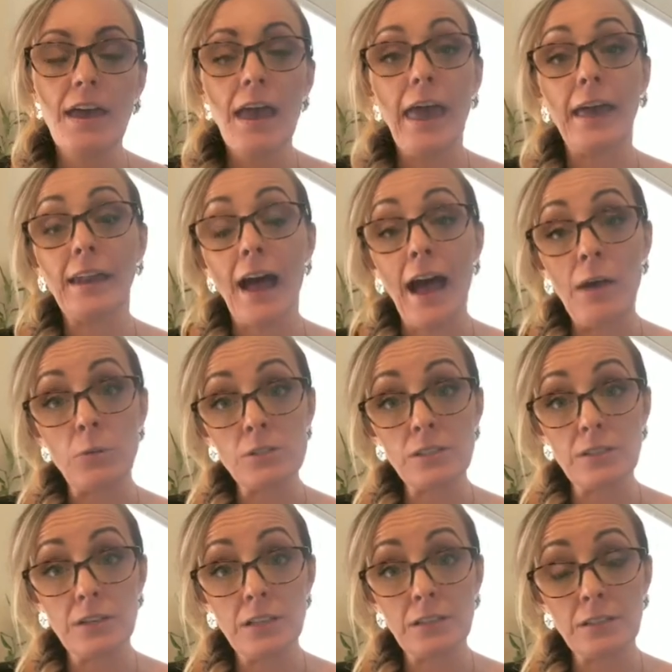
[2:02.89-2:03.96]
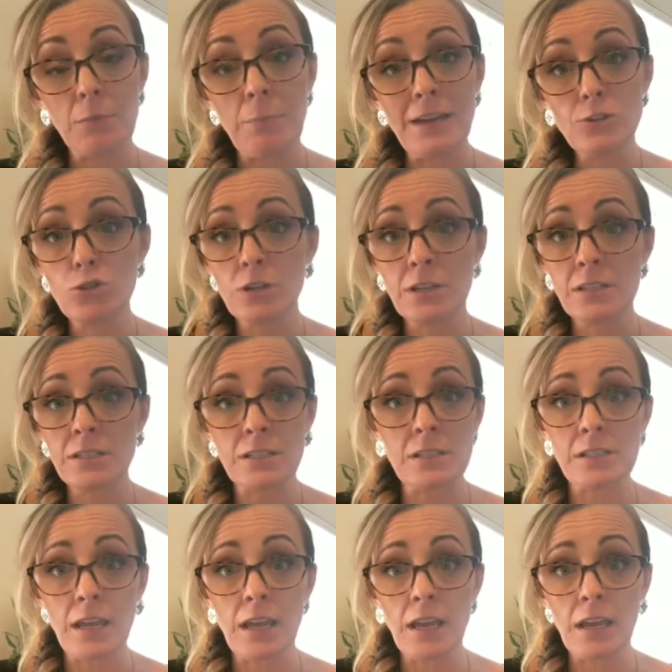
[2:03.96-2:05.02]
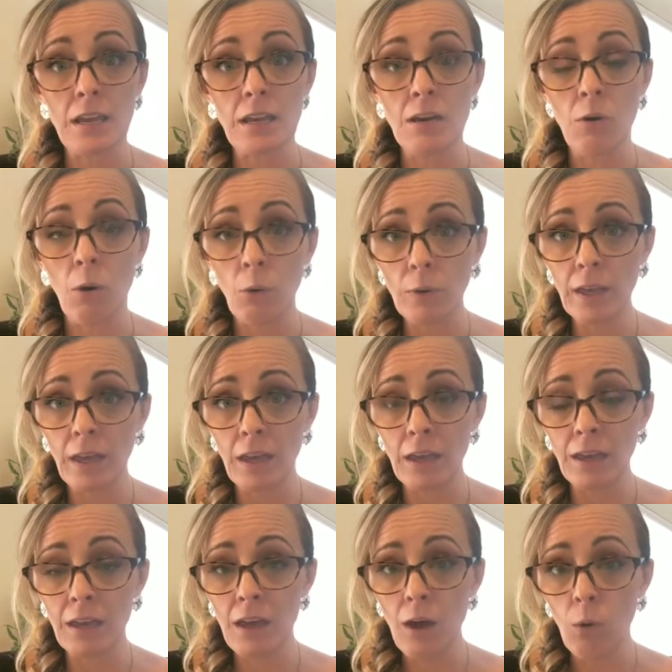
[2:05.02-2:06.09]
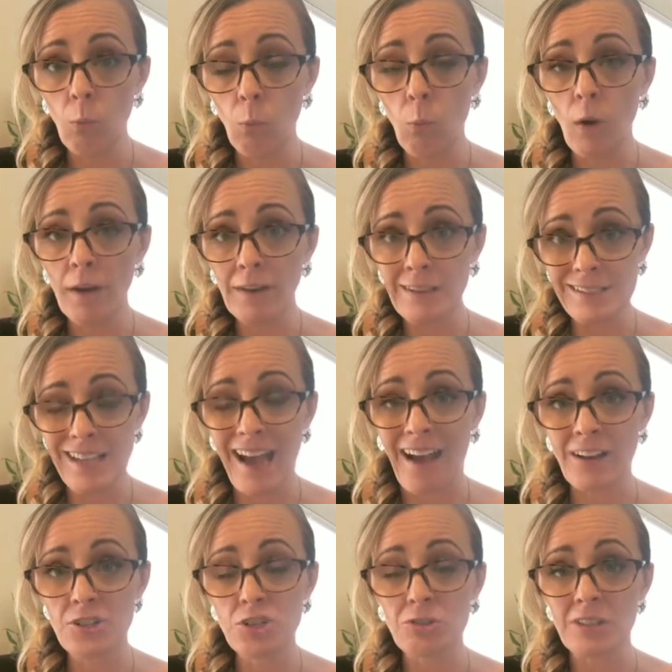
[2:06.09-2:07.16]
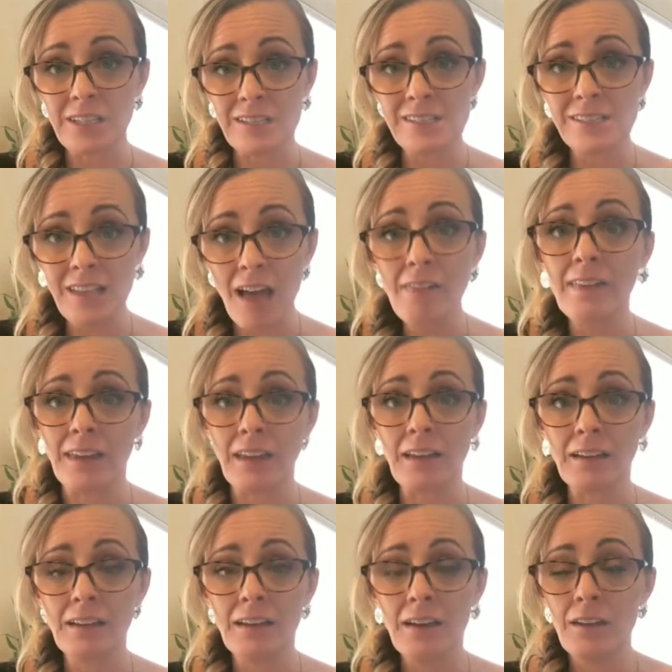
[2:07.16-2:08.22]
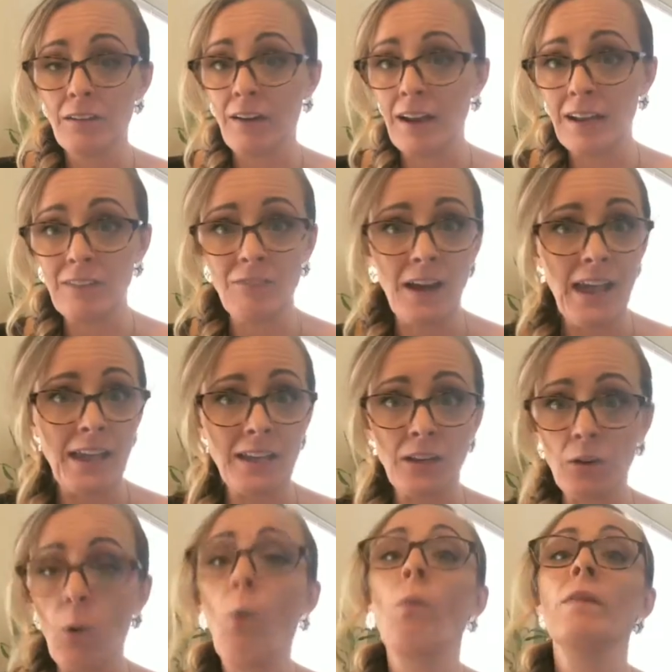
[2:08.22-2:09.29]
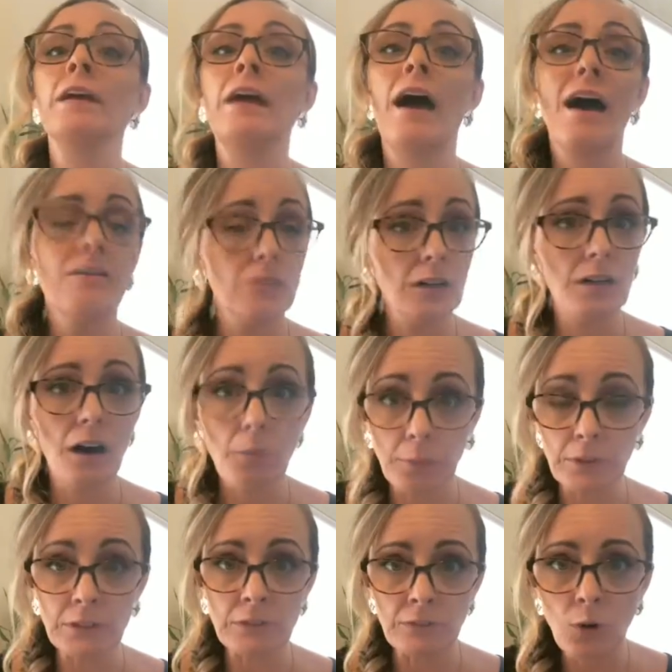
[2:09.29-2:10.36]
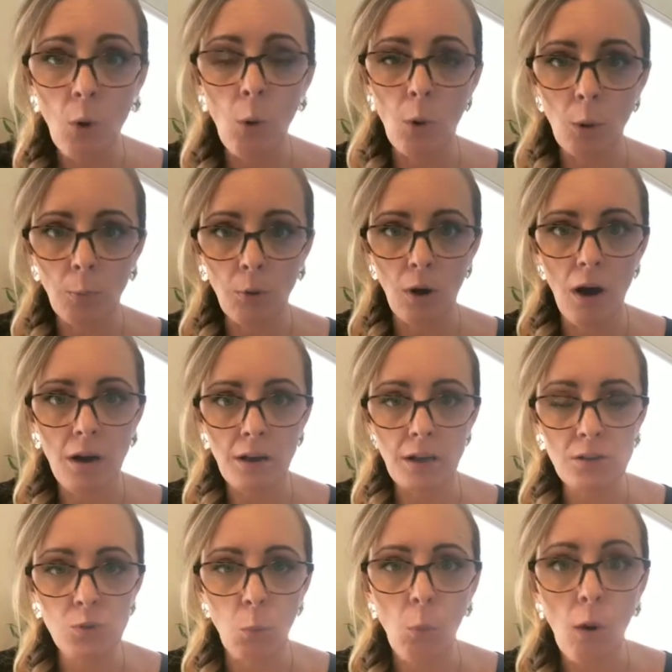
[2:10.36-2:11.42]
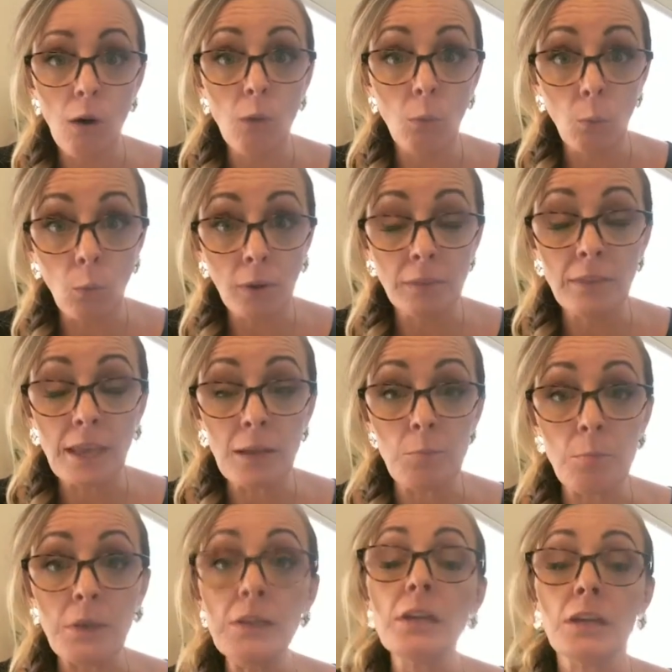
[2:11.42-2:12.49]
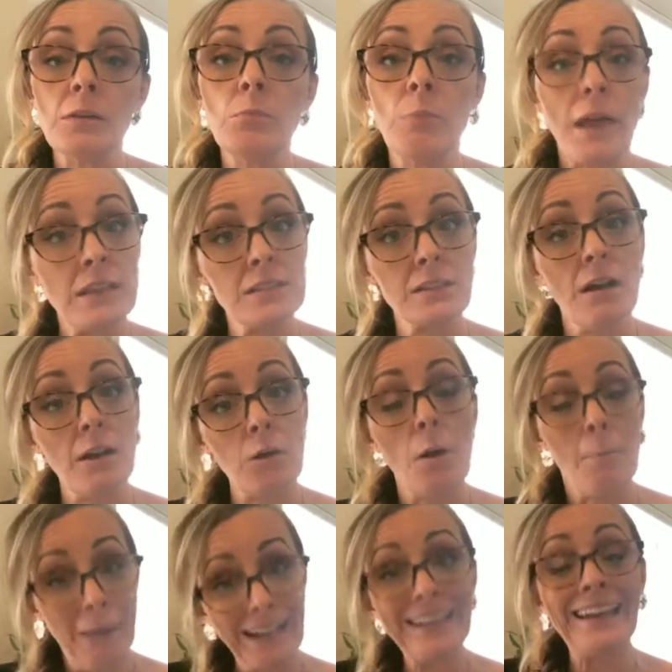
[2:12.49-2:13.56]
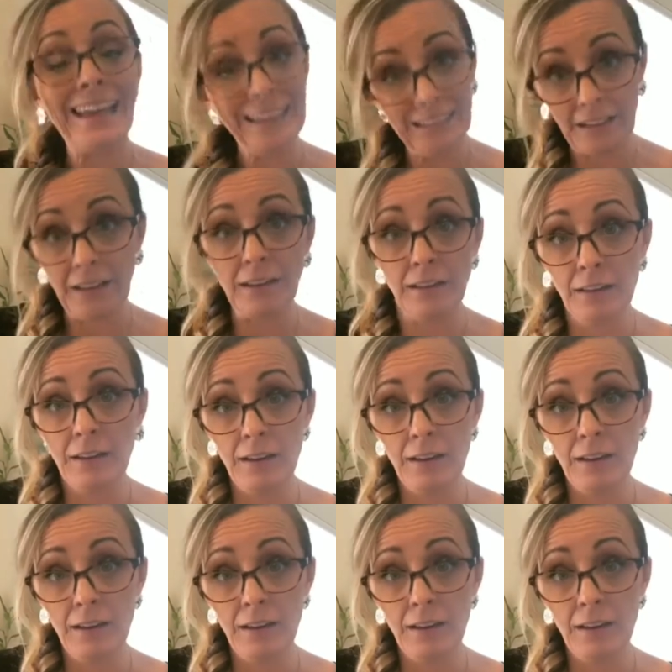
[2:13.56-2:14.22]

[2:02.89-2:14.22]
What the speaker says: And I was looking at the metrics to say, okay, what is actually selling? Right? If I could only have a couple of core products, what would they be based on my data?